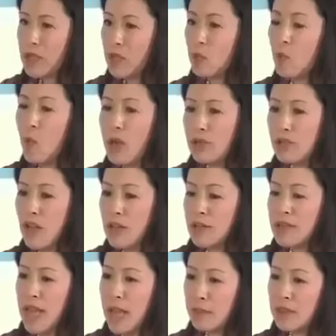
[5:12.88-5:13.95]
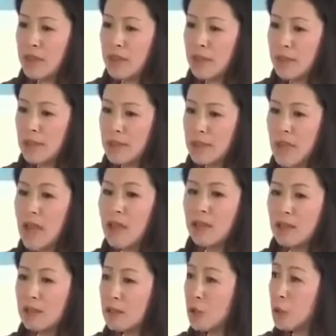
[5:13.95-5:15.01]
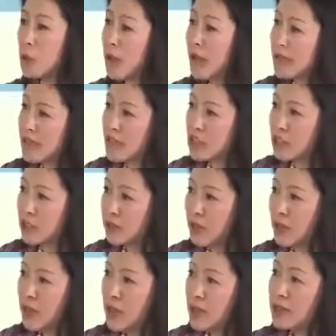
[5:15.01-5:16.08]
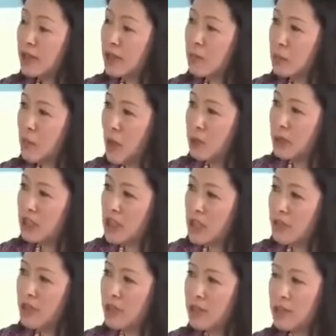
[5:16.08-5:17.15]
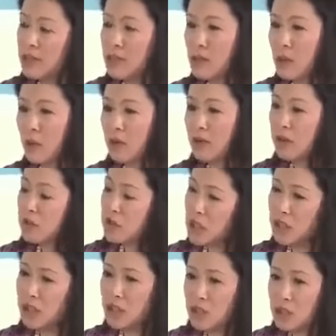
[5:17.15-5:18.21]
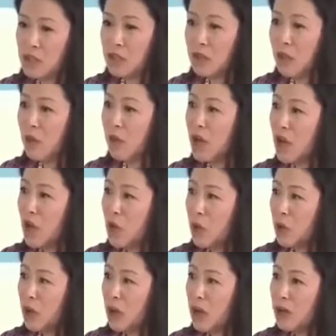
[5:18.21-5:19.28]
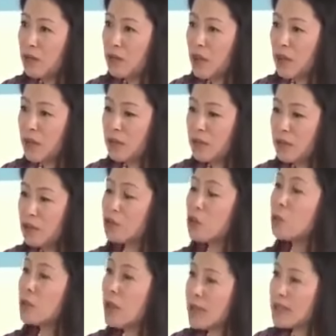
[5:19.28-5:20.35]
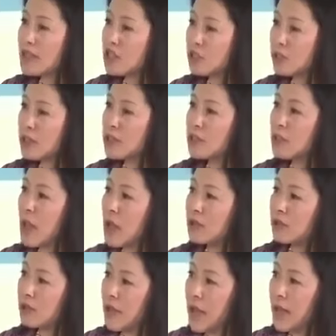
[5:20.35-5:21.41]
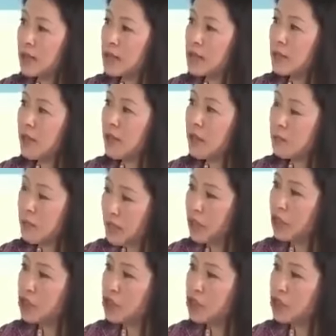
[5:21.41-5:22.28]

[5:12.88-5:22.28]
I think one concept is the globalization. I think probably 10 years or 15 years ago, globalization is not that big